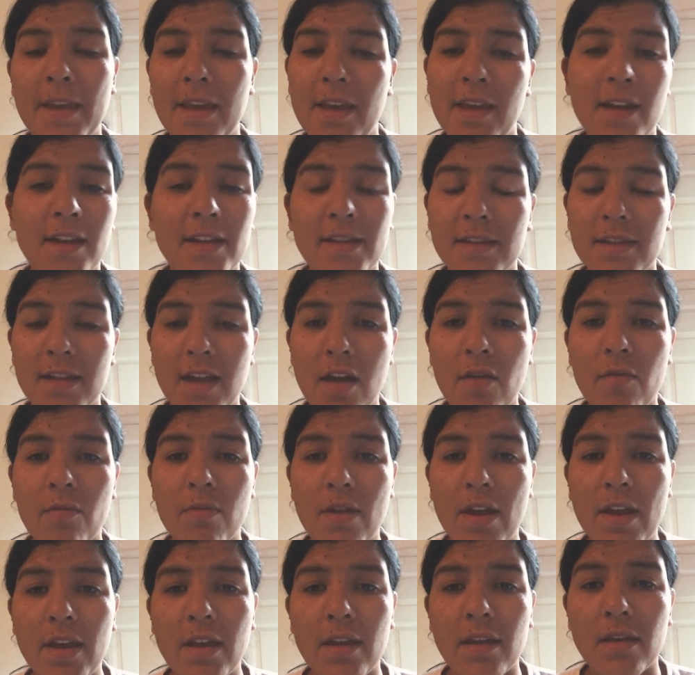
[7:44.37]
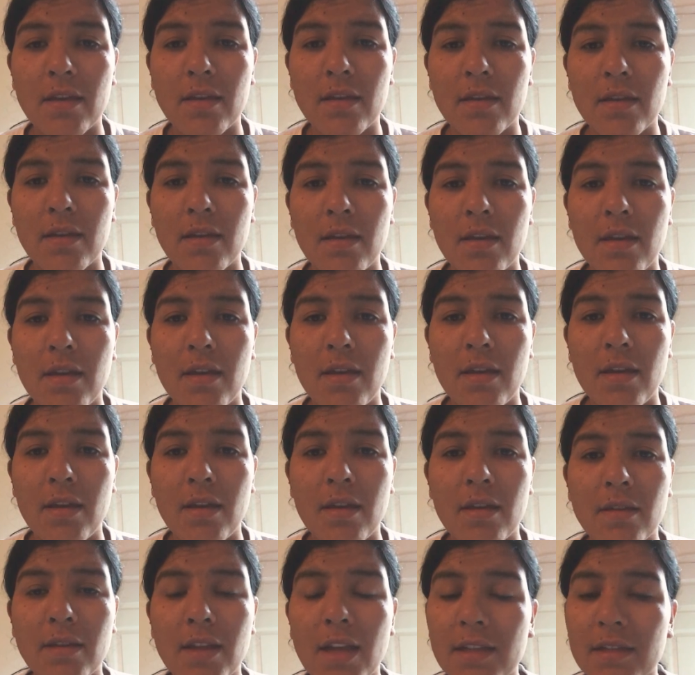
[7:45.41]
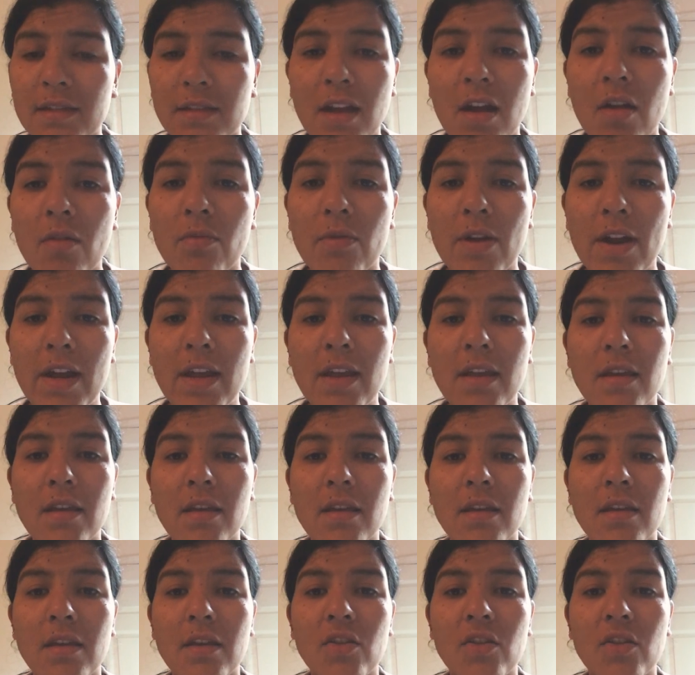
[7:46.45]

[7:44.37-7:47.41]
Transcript: It is not right. That's not right.